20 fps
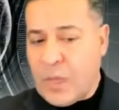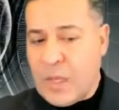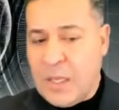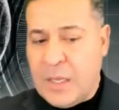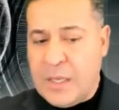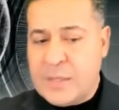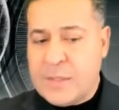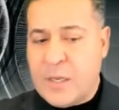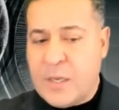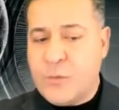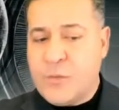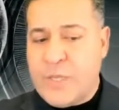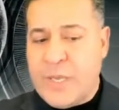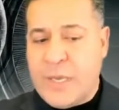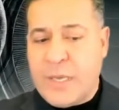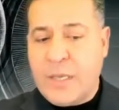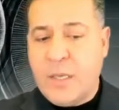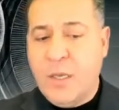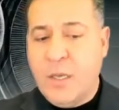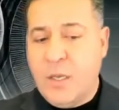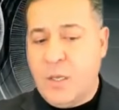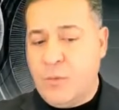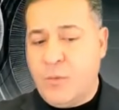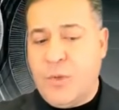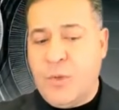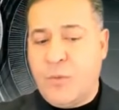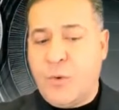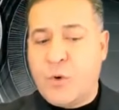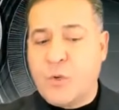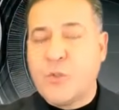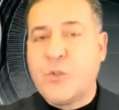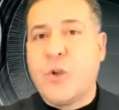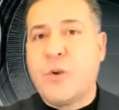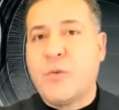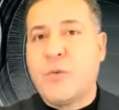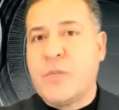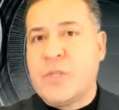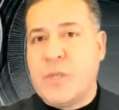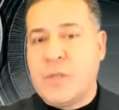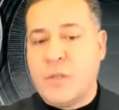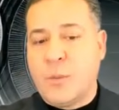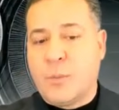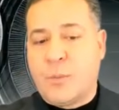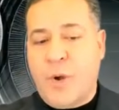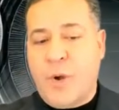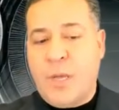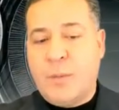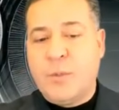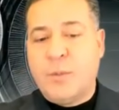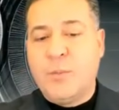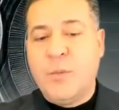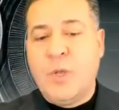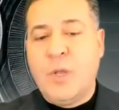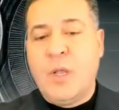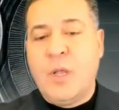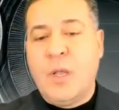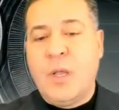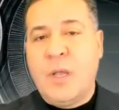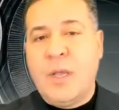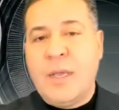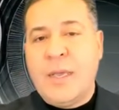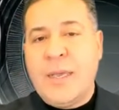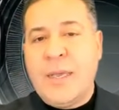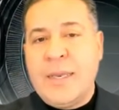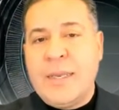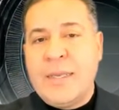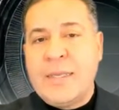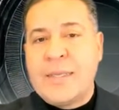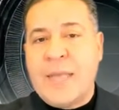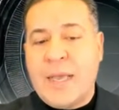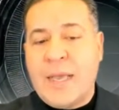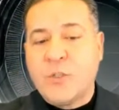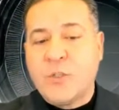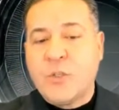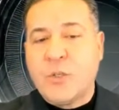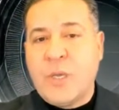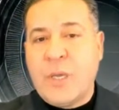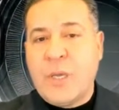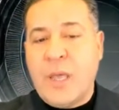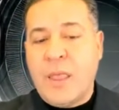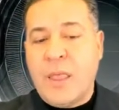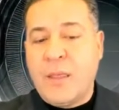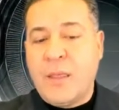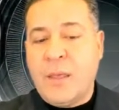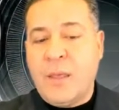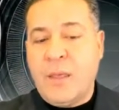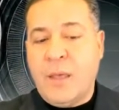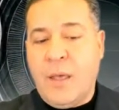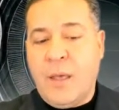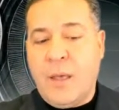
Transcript: instead of saying fee-for-service is the problem, it is actually the